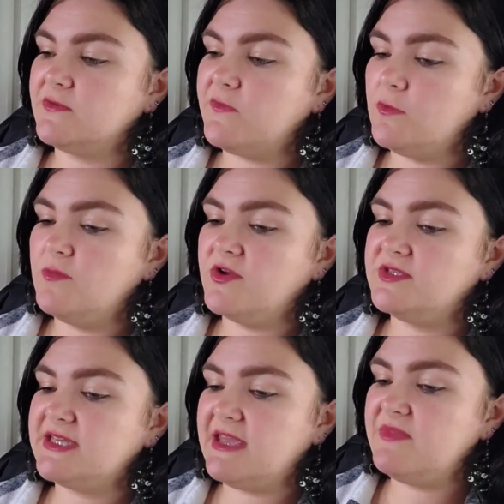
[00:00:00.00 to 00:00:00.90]
the full
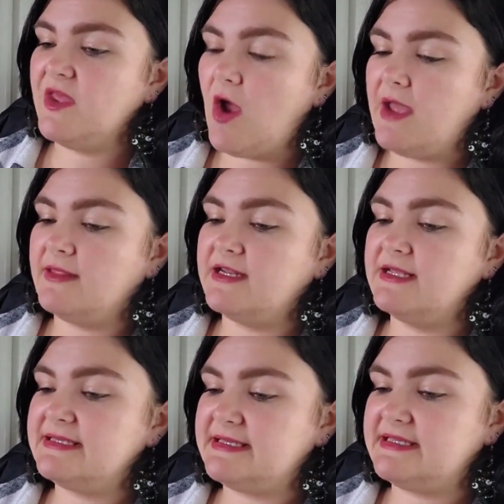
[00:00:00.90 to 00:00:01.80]
moon to keep the island
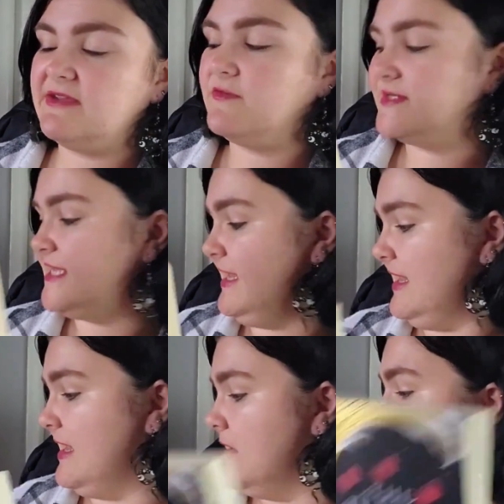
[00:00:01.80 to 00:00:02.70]
city from
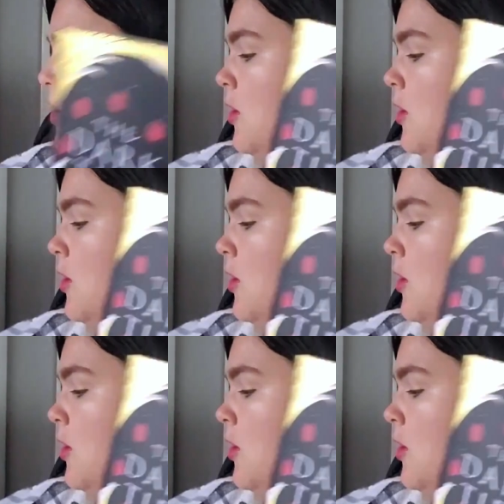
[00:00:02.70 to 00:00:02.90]
sinking.